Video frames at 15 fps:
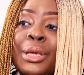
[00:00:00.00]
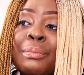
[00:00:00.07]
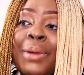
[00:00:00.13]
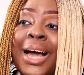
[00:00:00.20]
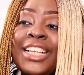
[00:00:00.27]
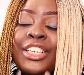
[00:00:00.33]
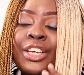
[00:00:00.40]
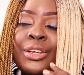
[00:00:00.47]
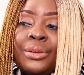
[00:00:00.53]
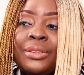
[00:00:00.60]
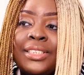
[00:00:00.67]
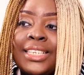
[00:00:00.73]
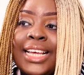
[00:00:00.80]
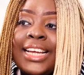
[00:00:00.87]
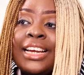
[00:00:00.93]
imagine
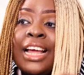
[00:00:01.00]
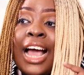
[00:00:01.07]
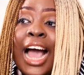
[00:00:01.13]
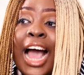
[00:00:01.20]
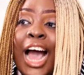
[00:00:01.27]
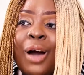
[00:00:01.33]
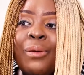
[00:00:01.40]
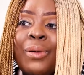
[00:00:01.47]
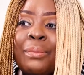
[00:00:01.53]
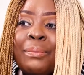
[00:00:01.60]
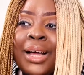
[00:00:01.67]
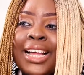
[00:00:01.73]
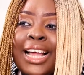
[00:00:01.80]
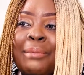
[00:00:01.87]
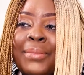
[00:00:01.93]
you said, how
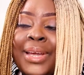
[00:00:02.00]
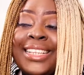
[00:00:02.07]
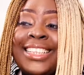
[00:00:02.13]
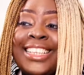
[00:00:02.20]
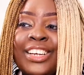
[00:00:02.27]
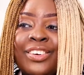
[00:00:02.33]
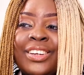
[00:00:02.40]
Amaka made